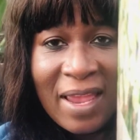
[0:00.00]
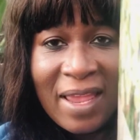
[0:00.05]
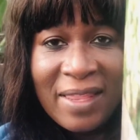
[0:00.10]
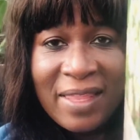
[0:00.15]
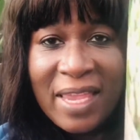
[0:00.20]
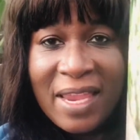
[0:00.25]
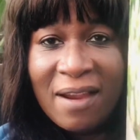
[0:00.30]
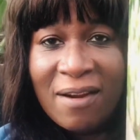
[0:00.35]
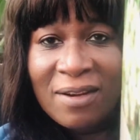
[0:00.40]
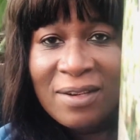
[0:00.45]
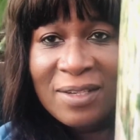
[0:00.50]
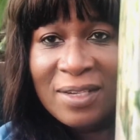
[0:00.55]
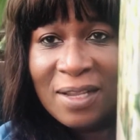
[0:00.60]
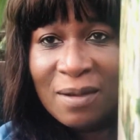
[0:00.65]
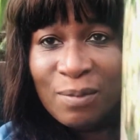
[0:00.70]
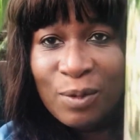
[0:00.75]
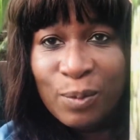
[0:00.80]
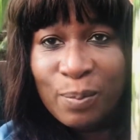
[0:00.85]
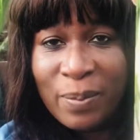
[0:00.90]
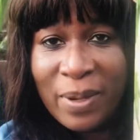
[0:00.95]
They are
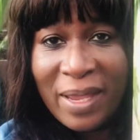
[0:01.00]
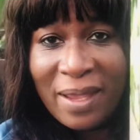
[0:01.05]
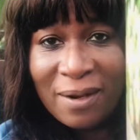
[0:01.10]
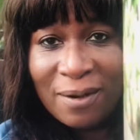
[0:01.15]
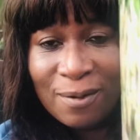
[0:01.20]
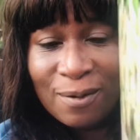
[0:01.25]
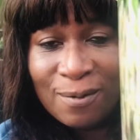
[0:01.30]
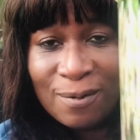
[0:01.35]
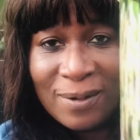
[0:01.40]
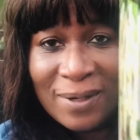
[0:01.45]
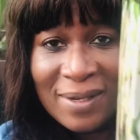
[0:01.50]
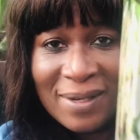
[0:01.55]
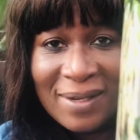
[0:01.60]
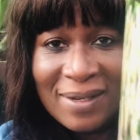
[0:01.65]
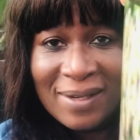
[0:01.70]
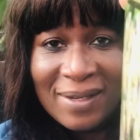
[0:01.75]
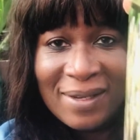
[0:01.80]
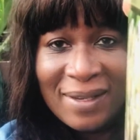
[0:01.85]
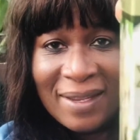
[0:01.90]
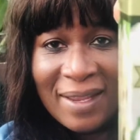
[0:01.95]
double petaled,
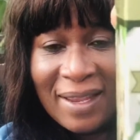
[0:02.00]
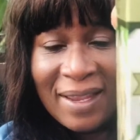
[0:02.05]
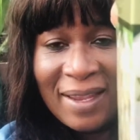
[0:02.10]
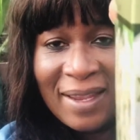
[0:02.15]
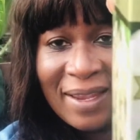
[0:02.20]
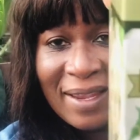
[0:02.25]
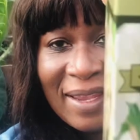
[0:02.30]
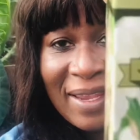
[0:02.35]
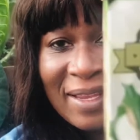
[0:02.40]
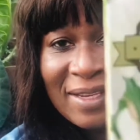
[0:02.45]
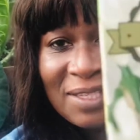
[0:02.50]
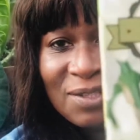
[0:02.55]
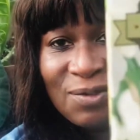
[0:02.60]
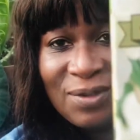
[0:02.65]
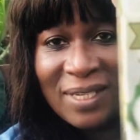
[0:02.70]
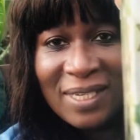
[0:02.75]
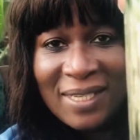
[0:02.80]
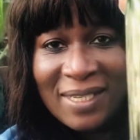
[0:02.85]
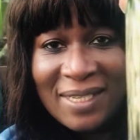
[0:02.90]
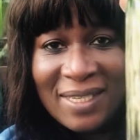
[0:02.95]
as you
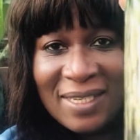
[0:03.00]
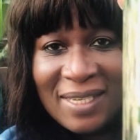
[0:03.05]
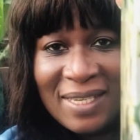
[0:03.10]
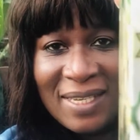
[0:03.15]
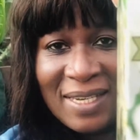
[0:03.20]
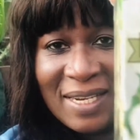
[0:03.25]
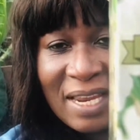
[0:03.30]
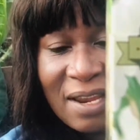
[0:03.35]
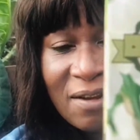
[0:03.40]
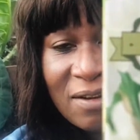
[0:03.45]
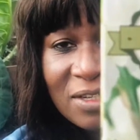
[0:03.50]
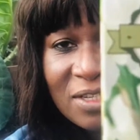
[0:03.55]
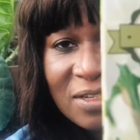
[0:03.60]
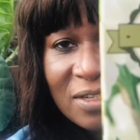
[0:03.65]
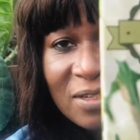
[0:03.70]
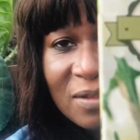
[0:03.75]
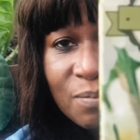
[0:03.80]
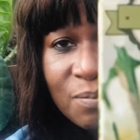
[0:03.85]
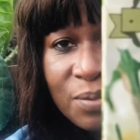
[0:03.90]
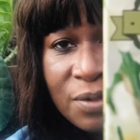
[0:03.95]
can see, they are
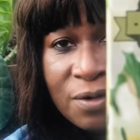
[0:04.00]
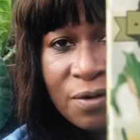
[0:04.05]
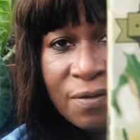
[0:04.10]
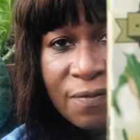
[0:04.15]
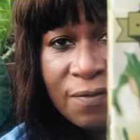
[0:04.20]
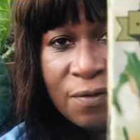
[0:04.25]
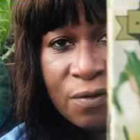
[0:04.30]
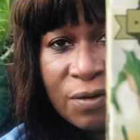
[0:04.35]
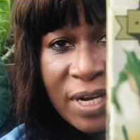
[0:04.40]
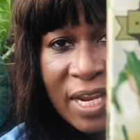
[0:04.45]
just beautiful.